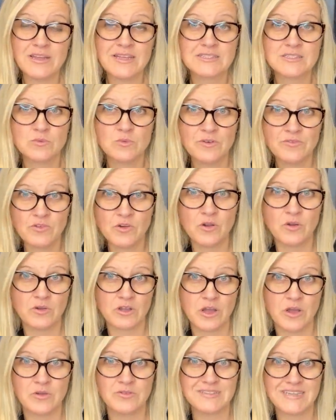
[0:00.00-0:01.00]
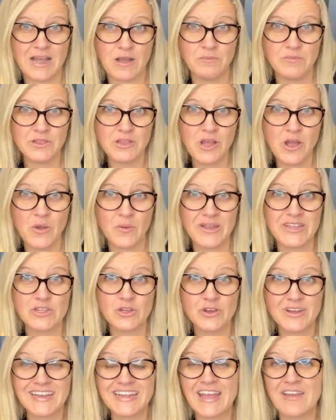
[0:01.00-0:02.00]
It's a referral code down below, and
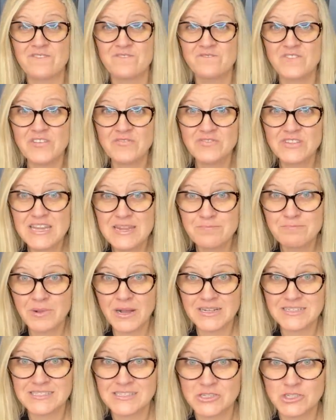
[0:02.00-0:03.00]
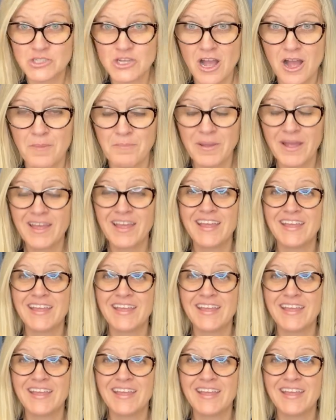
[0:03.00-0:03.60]
you're going to get fifteen bucks to shop.